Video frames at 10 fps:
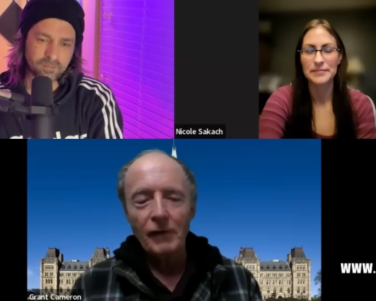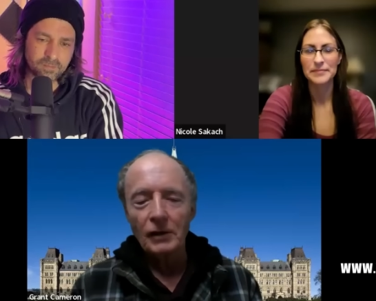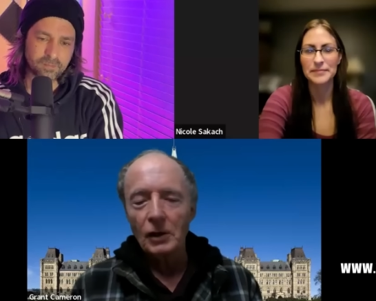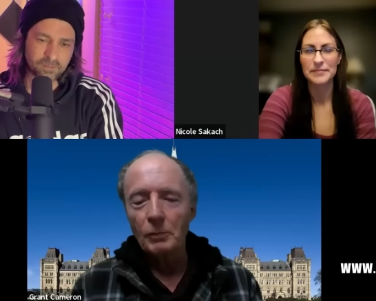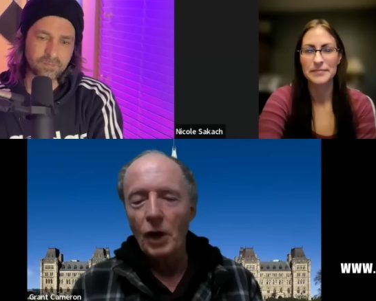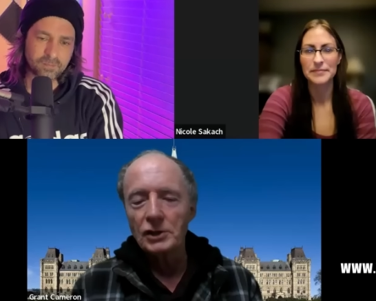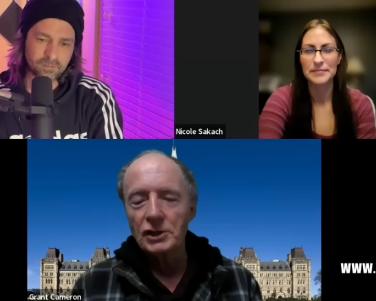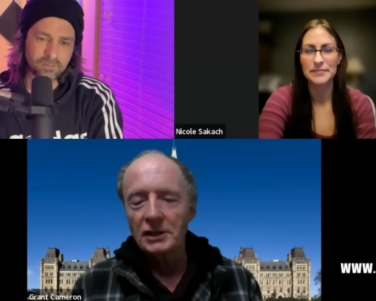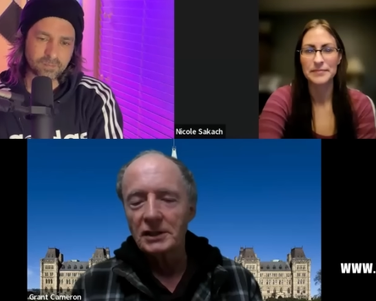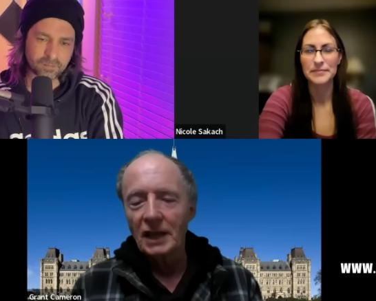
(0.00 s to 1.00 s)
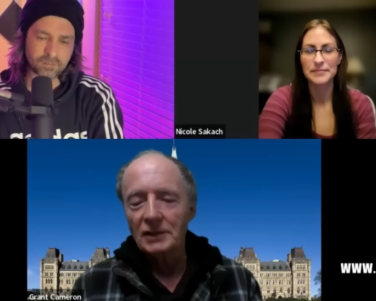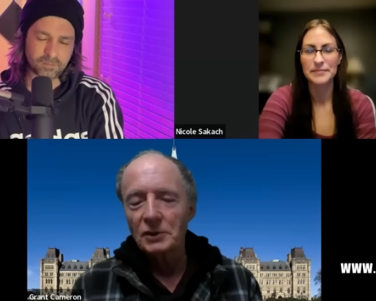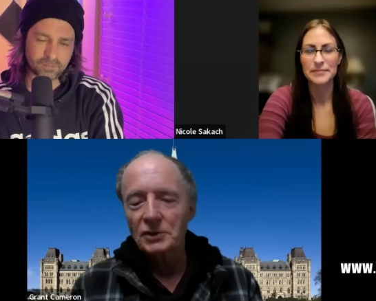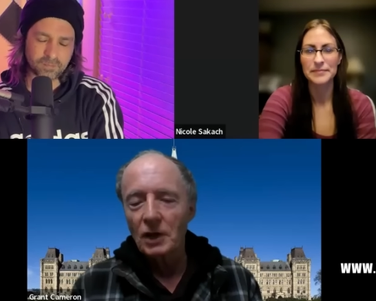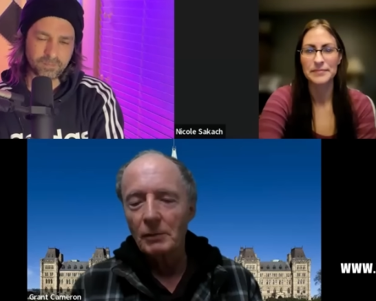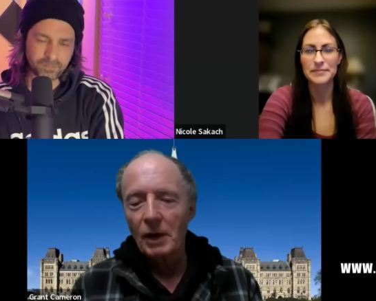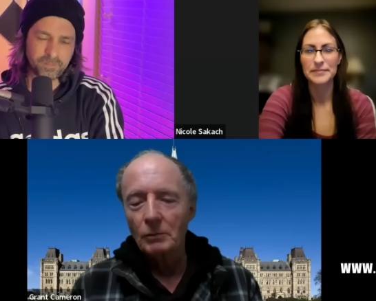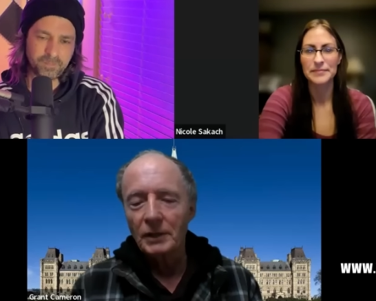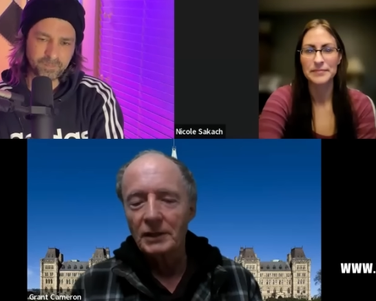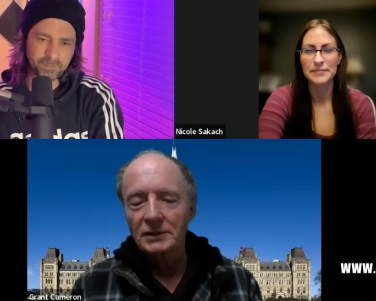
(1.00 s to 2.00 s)
Speaker 1: fund their projects and that's what it's all
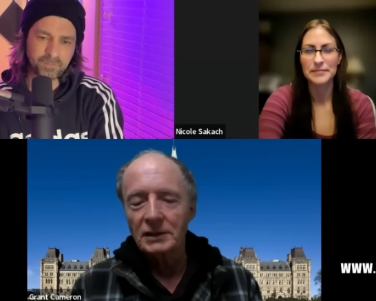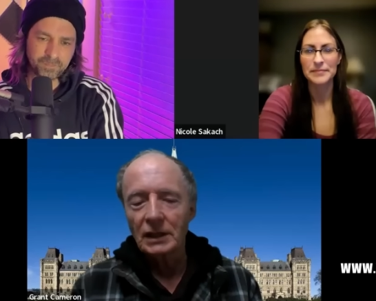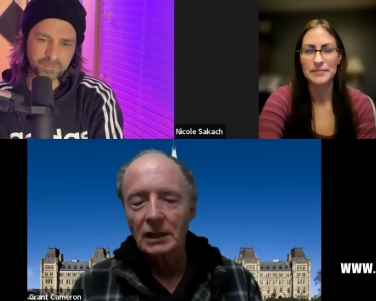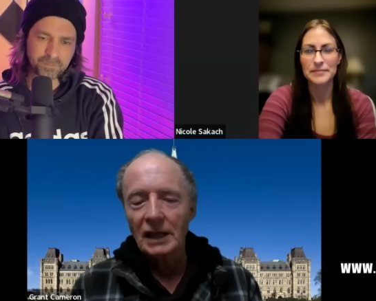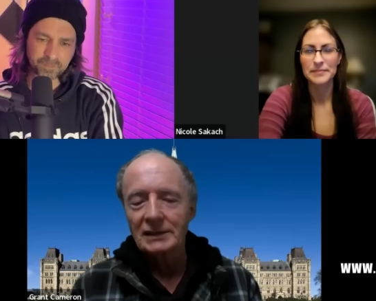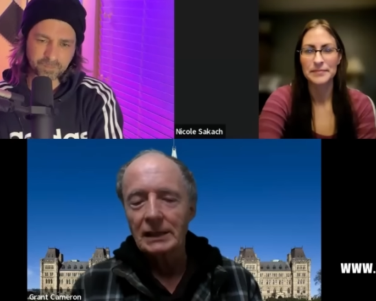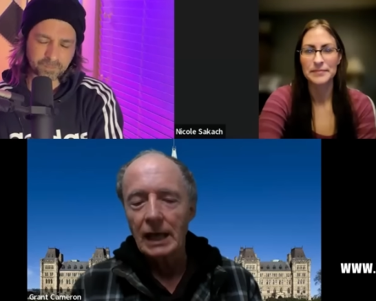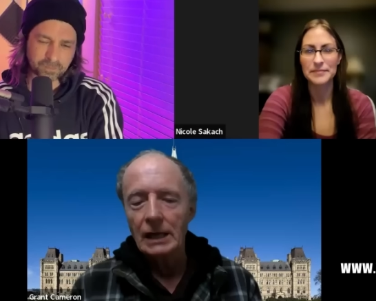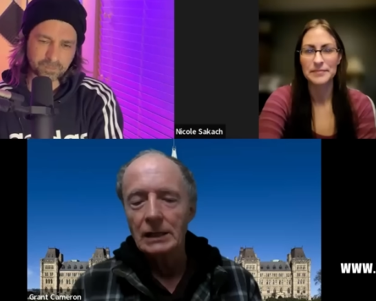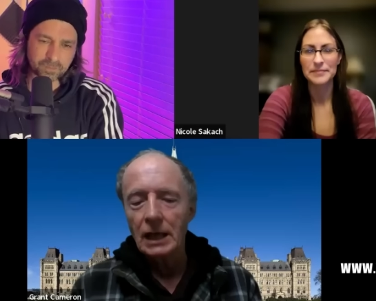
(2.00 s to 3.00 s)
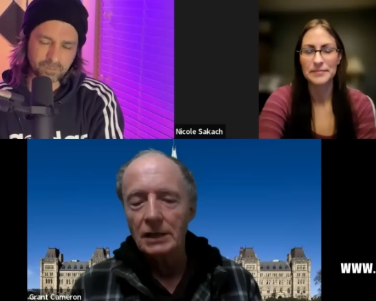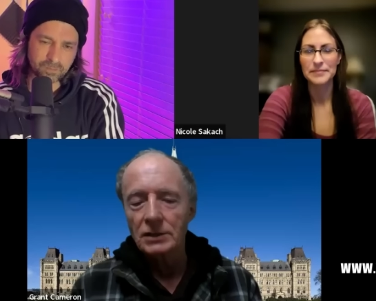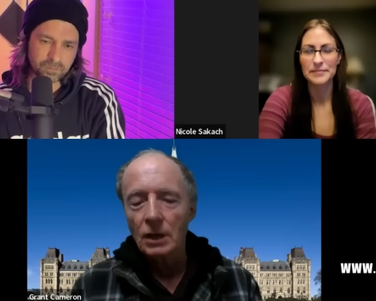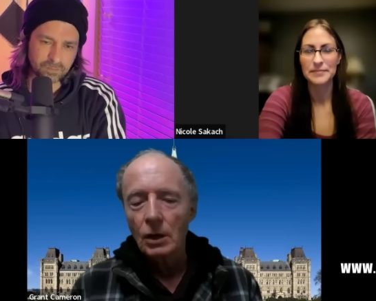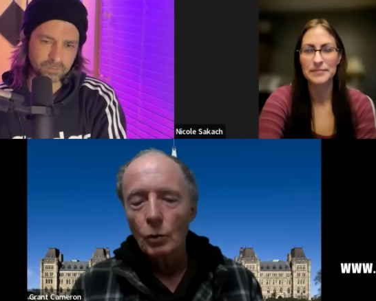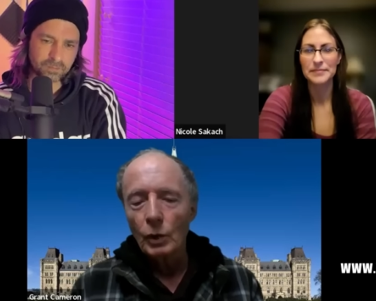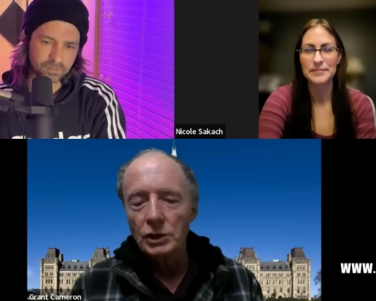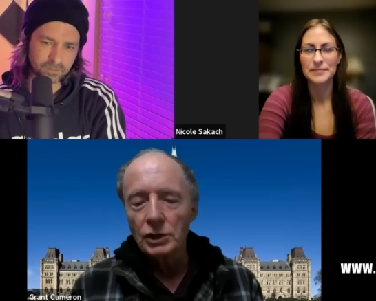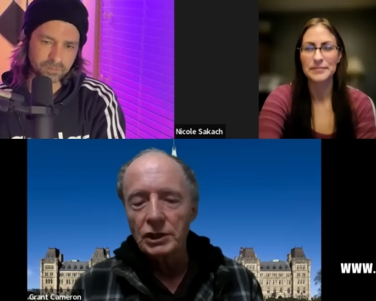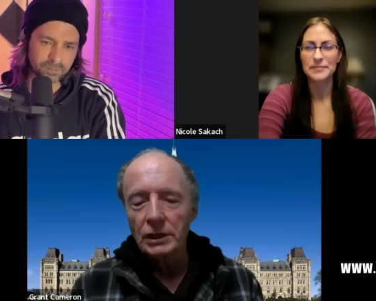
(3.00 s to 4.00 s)
about because in the Leslie Kean days
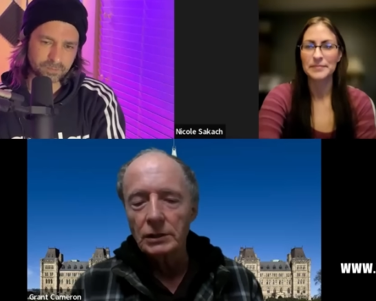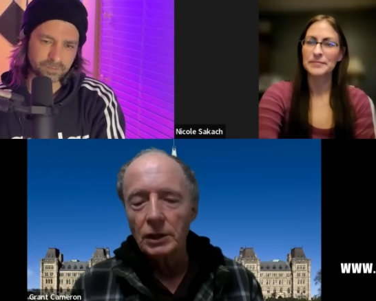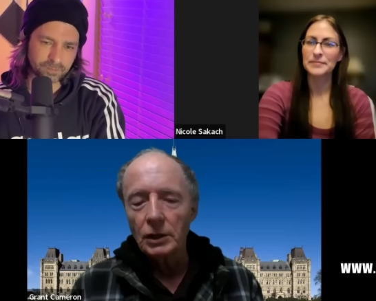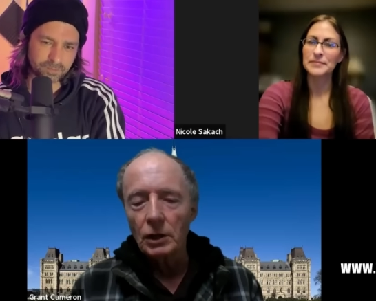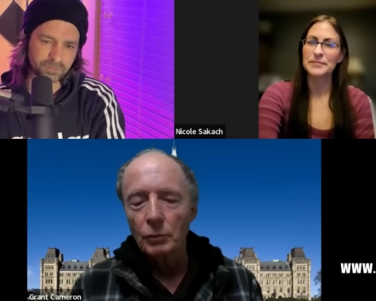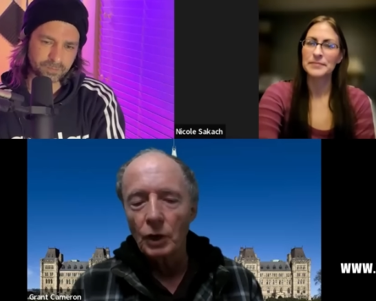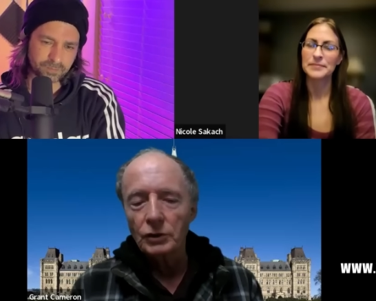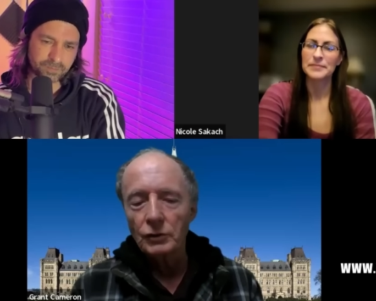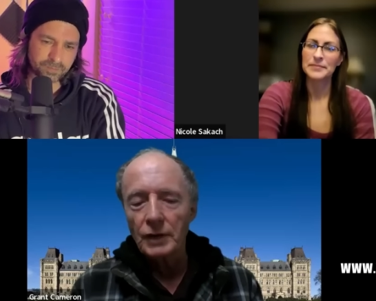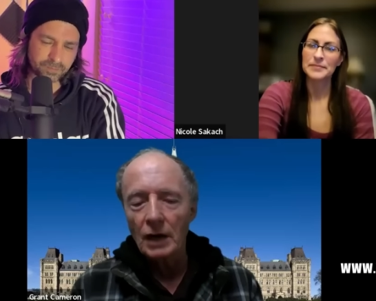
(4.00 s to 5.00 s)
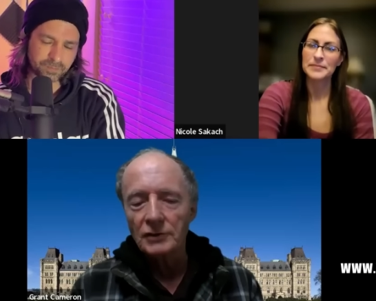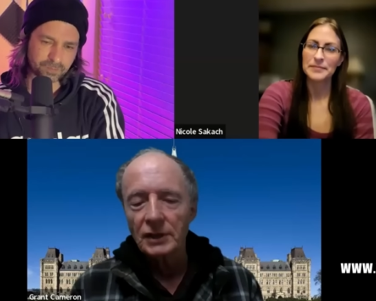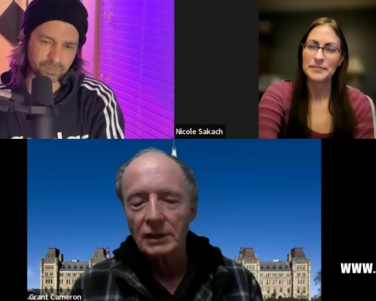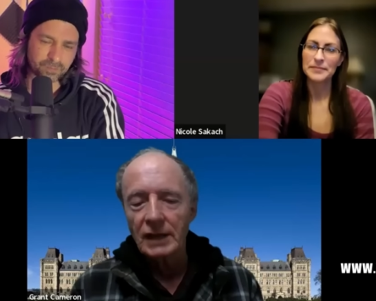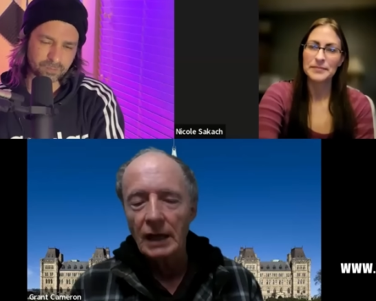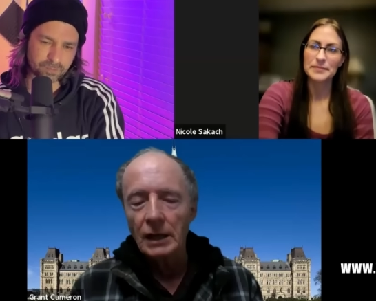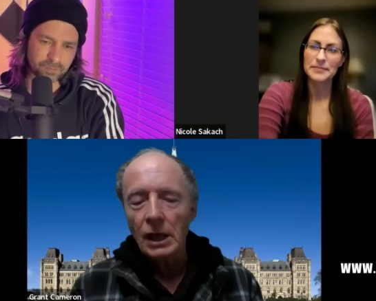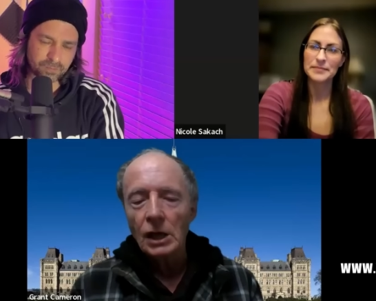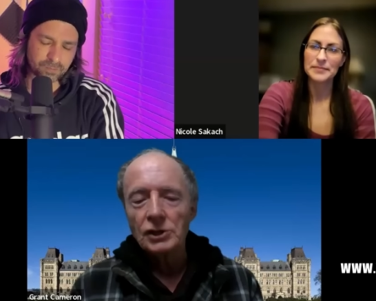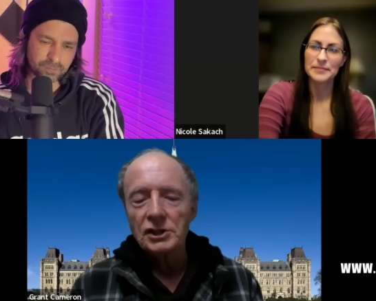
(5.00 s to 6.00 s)
when she did her book 2010
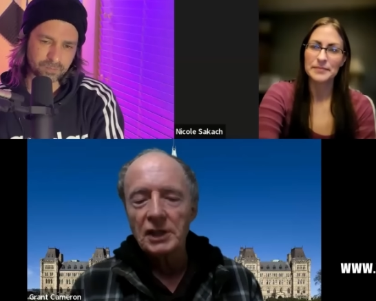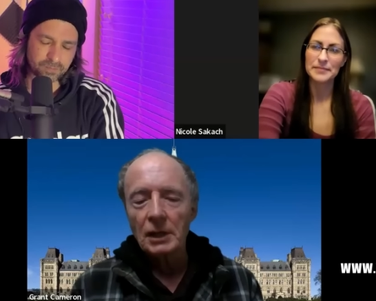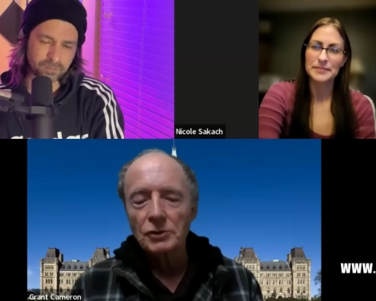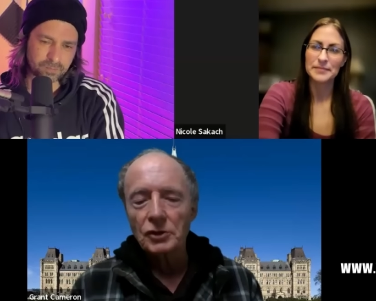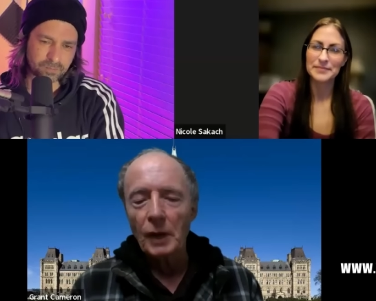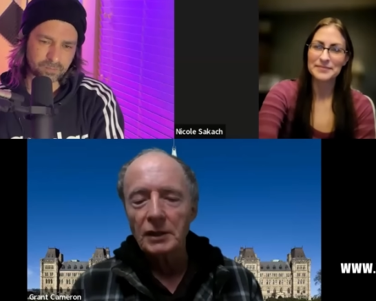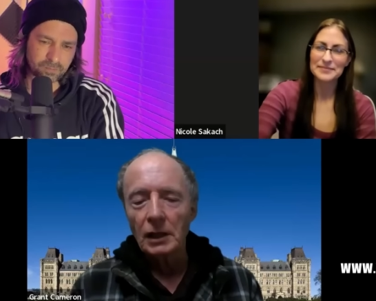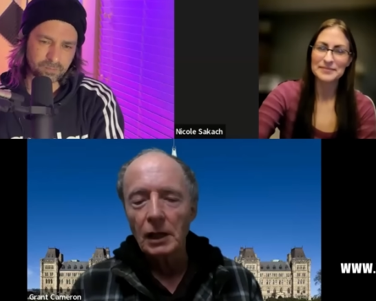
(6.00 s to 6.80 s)
she said it was a threat to